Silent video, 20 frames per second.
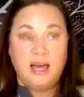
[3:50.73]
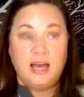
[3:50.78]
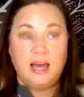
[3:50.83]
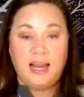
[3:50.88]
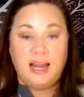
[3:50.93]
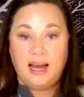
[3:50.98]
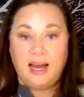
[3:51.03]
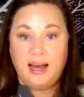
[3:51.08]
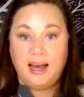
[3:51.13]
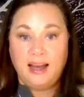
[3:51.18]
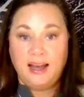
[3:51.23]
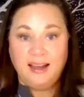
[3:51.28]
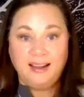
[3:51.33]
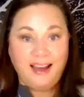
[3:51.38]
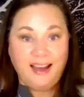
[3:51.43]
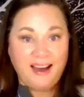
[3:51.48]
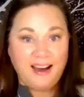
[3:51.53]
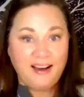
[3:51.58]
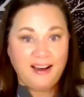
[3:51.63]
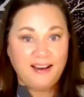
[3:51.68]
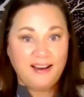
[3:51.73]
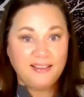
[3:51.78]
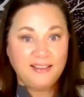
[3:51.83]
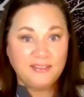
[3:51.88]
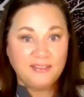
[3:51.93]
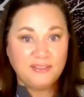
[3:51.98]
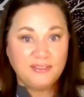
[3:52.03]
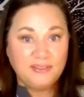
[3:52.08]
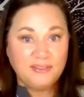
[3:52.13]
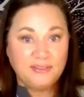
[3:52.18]
And I
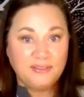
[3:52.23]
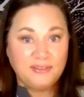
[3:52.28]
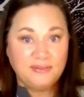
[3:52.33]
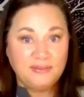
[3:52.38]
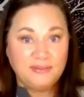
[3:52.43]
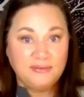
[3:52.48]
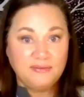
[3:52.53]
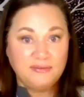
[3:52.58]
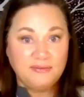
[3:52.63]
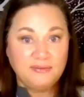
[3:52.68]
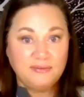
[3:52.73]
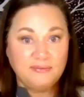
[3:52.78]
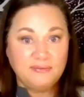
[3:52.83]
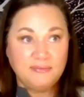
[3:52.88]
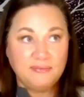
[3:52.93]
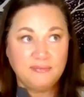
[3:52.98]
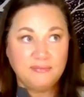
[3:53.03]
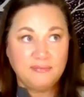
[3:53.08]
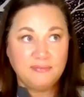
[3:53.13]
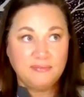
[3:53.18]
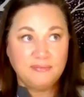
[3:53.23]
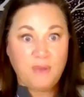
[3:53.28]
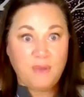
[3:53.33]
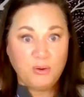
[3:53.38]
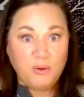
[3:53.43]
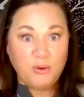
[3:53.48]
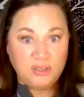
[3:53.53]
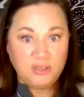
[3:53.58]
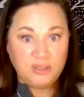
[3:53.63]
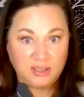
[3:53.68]
have
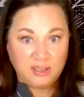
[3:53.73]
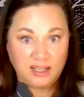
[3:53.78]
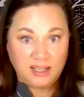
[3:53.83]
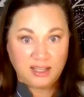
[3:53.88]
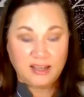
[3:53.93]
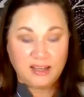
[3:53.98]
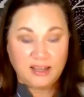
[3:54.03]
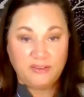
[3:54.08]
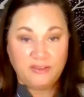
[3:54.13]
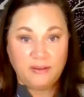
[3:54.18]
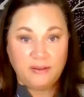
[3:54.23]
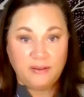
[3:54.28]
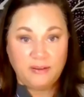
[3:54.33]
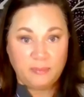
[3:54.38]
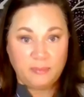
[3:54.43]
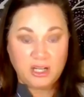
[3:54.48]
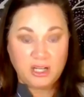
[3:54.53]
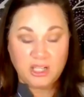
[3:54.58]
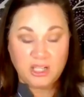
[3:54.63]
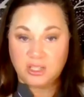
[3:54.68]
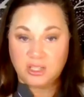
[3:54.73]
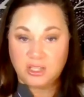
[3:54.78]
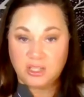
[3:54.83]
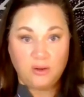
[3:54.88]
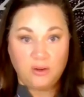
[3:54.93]
mostly given information